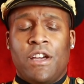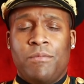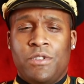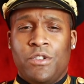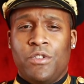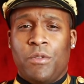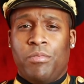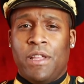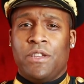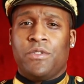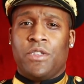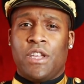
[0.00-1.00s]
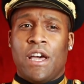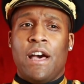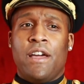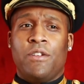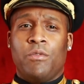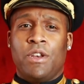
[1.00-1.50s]
to the place with
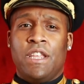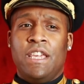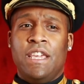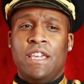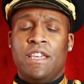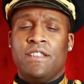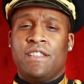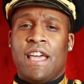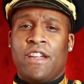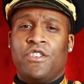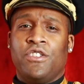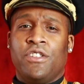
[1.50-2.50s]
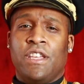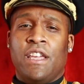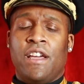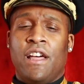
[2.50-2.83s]
God when He is actually